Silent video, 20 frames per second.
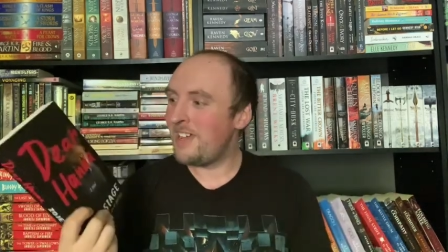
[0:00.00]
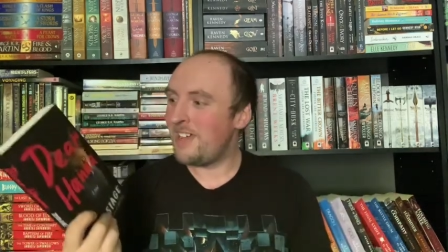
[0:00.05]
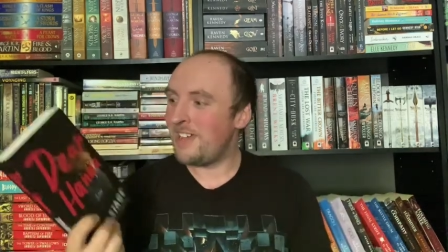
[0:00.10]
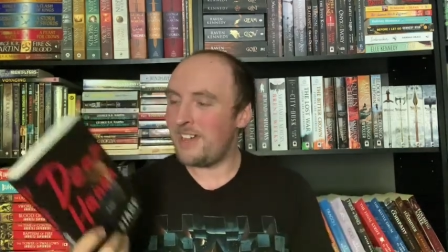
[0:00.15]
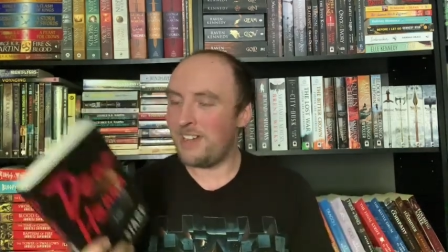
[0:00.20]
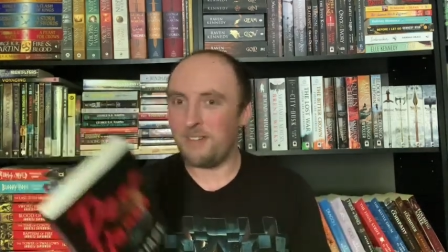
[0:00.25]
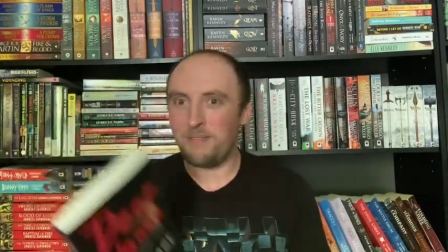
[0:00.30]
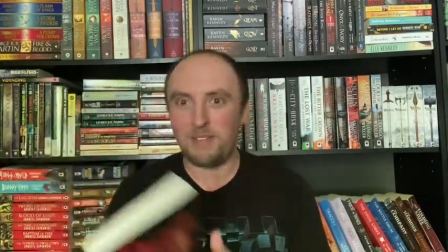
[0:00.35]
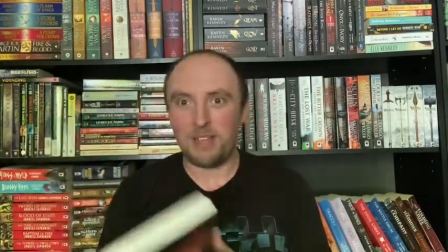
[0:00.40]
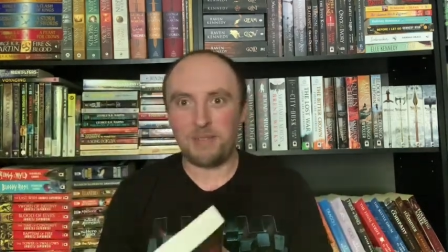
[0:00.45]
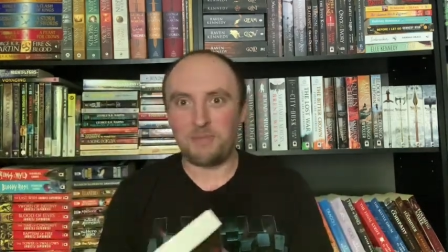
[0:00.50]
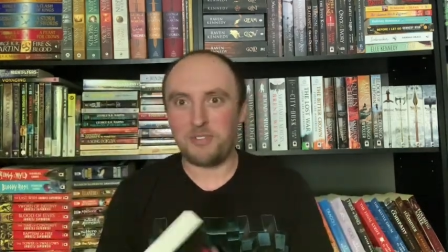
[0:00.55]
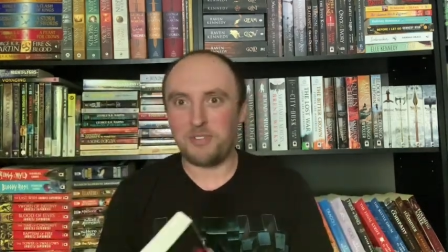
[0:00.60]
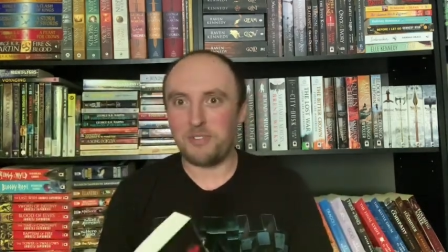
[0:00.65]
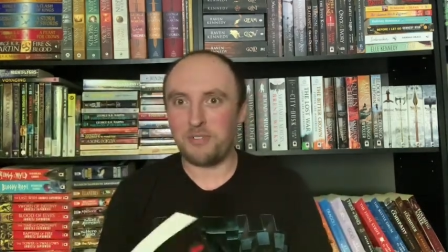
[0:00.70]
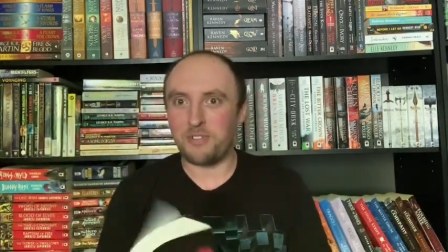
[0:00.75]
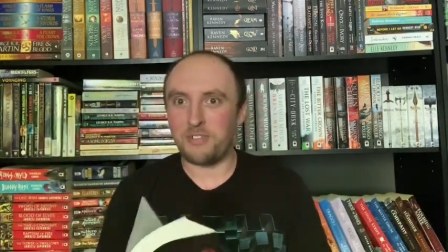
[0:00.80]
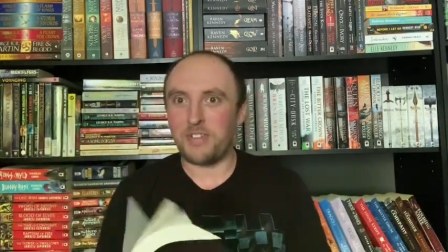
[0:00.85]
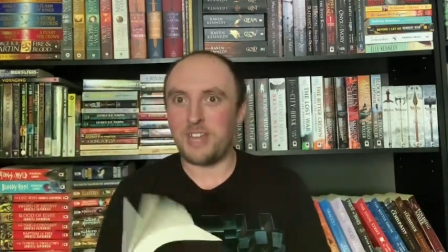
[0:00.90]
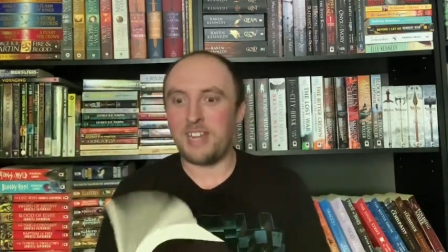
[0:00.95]
Um, I'm
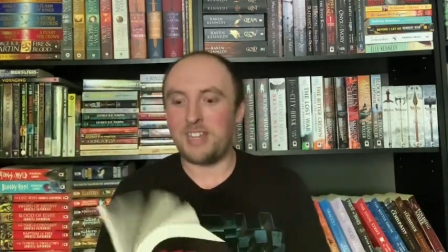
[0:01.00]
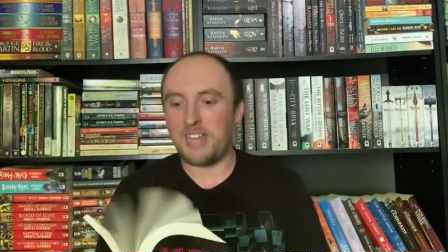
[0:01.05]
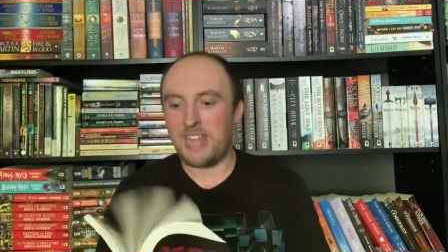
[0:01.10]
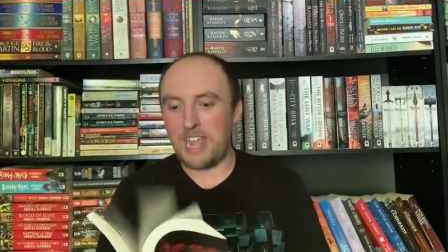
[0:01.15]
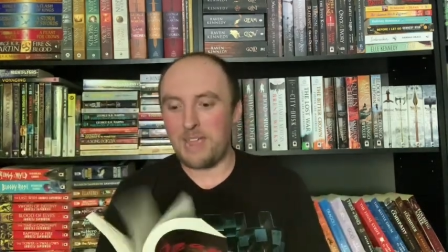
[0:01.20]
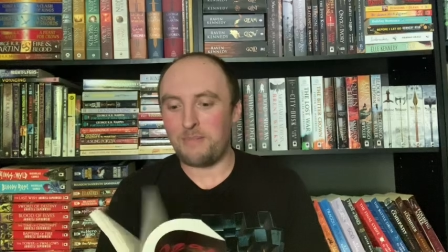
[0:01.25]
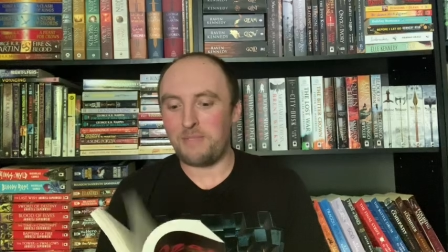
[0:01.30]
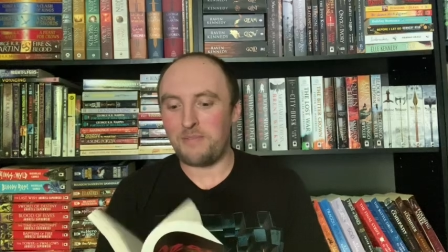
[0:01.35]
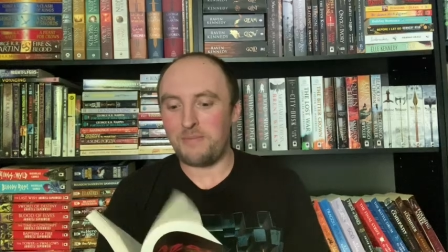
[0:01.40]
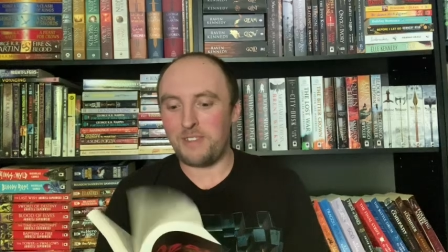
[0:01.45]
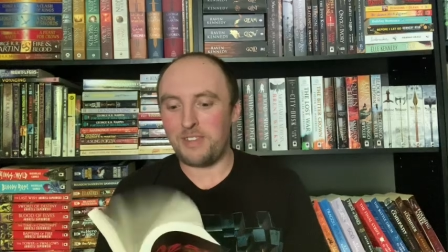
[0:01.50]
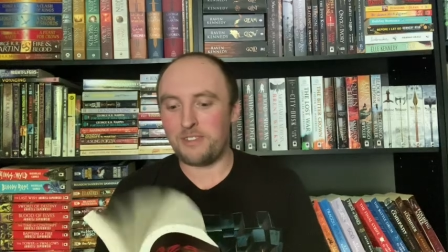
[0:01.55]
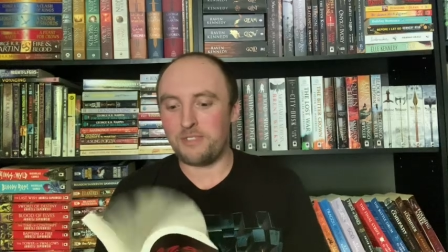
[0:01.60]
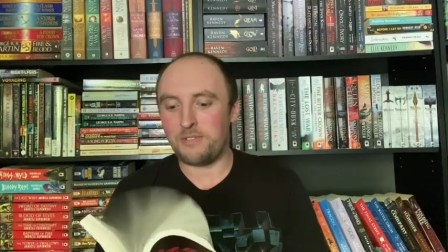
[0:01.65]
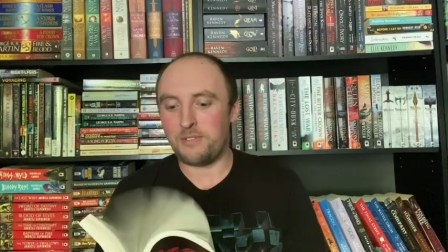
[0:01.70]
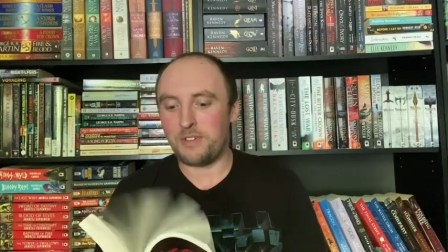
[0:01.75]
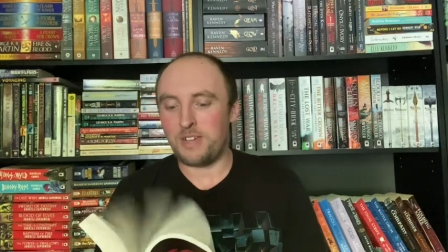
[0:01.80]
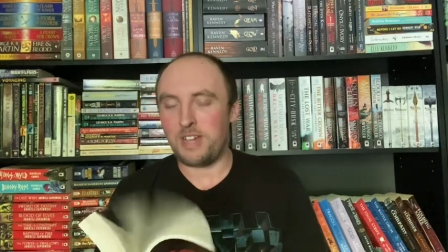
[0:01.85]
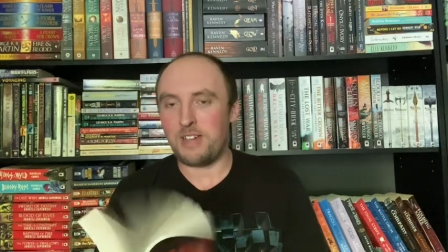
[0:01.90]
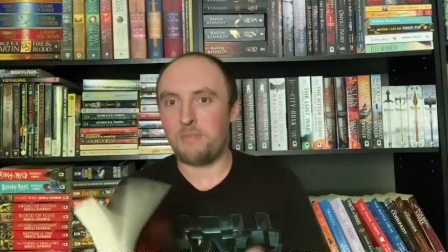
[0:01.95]
still glad to have the
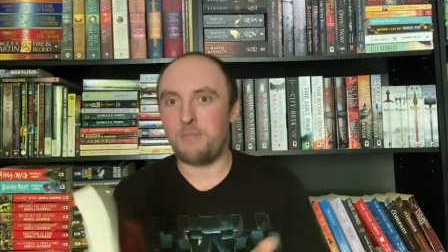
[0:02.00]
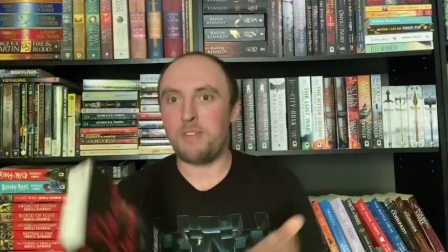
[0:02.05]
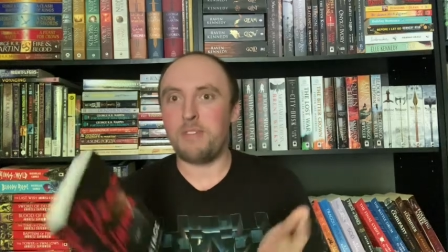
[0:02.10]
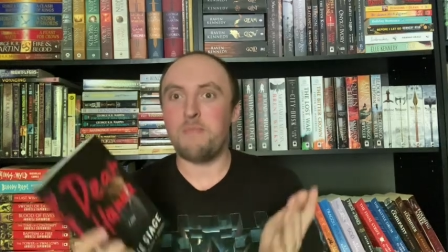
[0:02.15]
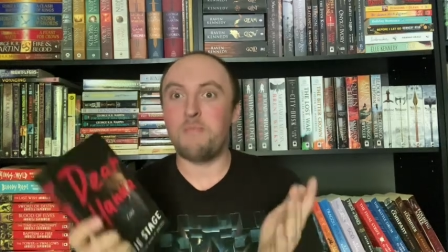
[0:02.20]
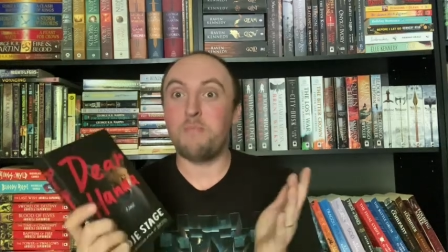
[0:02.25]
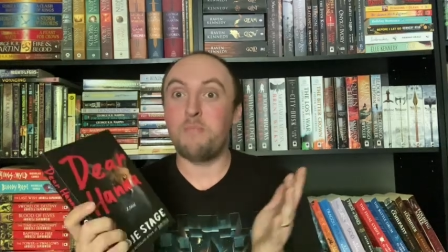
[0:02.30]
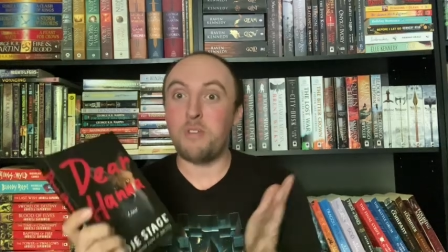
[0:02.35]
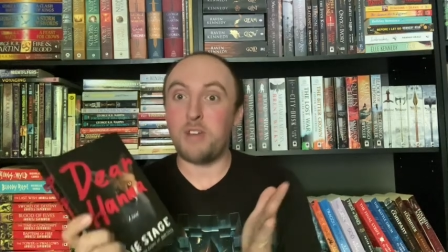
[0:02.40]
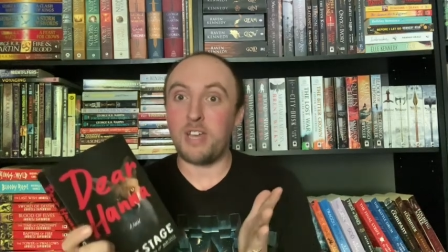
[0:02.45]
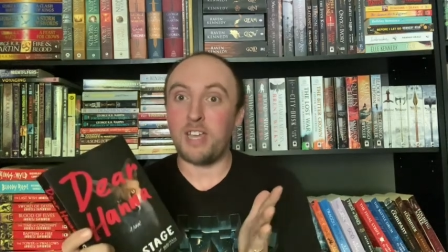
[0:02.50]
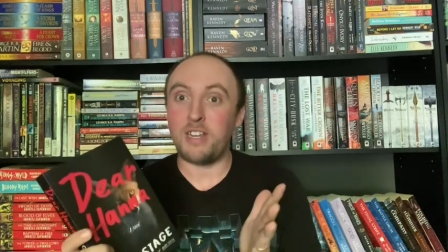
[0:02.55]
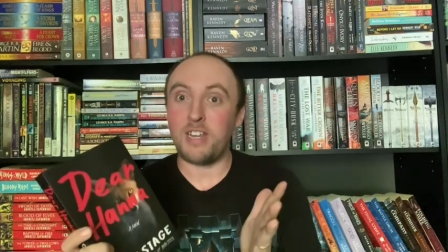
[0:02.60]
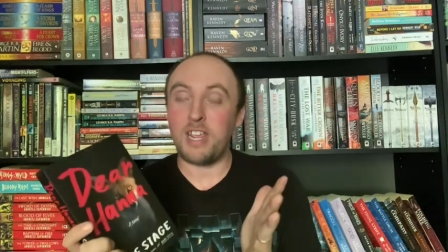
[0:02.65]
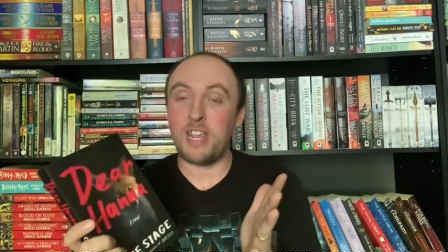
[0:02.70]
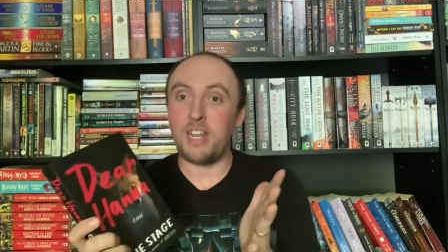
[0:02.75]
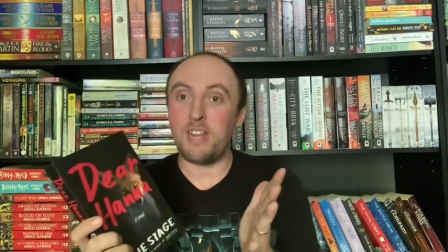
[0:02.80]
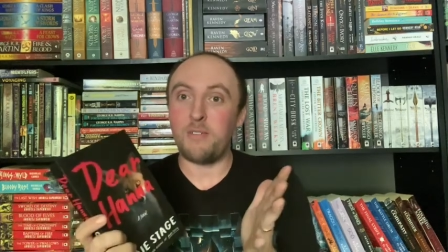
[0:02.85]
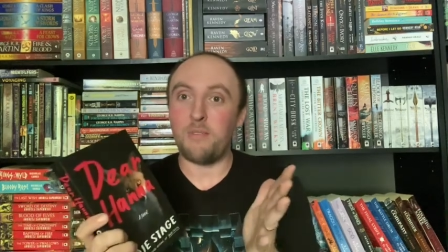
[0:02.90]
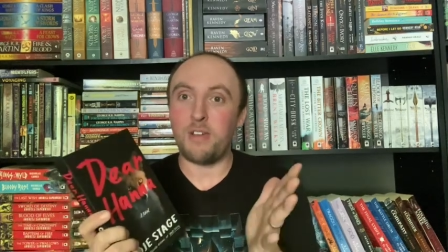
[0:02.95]
physical copy. But
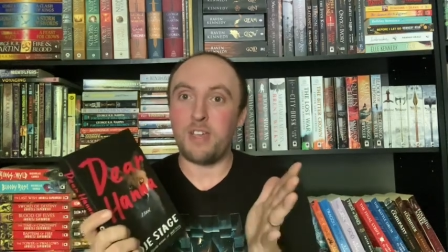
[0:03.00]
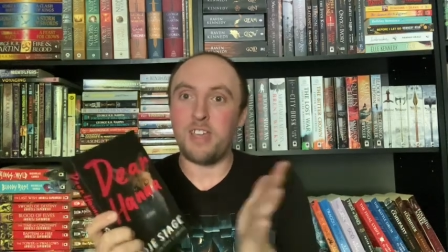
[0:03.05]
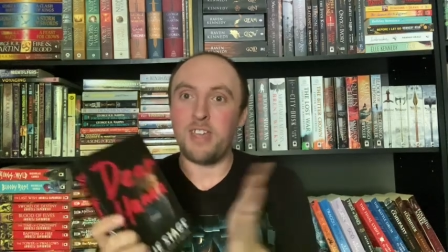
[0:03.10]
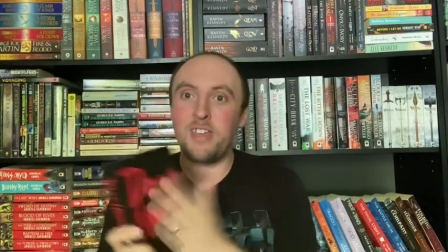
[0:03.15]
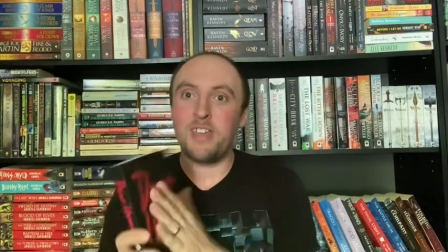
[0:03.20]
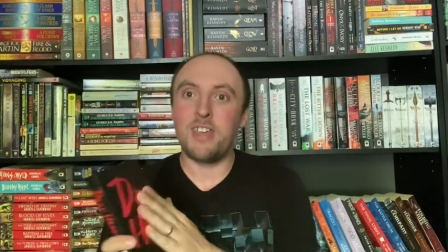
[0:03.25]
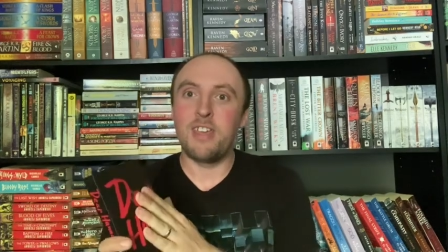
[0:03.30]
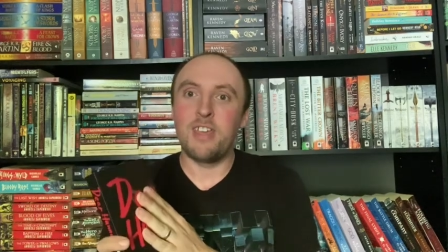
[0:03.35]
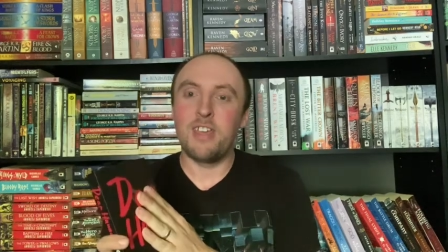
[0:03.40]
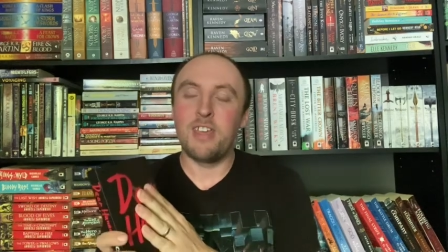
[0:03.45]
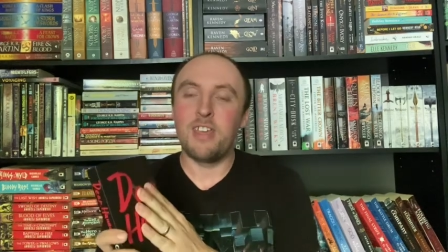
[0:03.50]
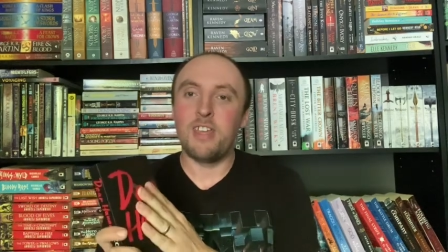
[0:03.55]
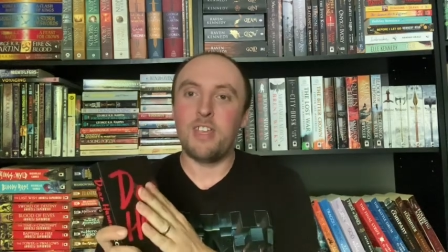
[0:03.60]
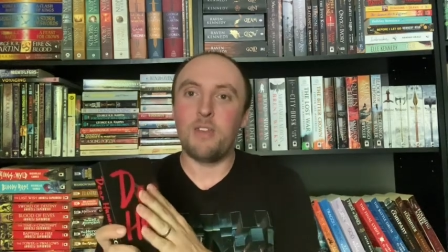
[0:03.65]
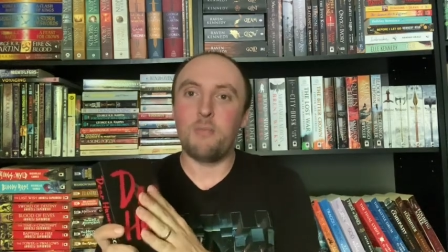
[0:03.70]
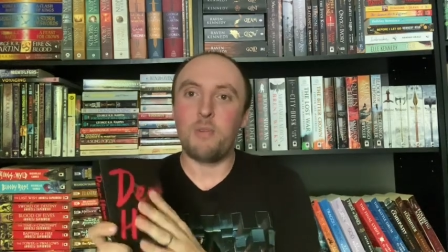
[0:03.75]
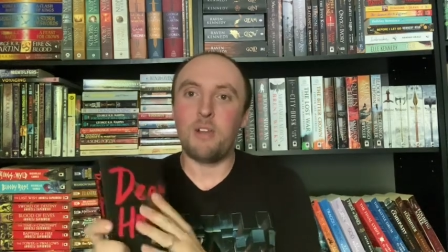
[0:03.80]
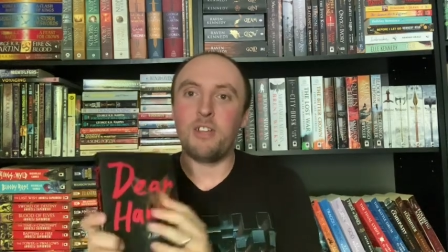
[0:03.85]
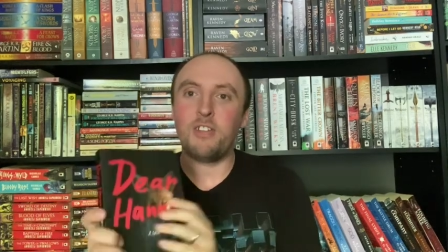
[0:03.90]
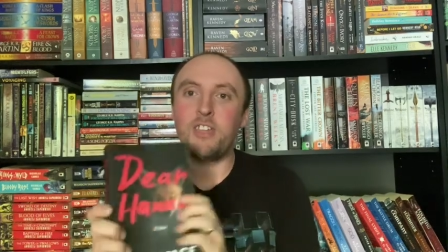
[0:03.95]
anyway,
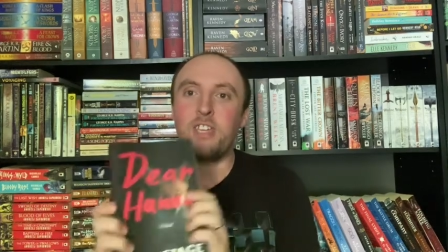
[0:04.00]
you're probably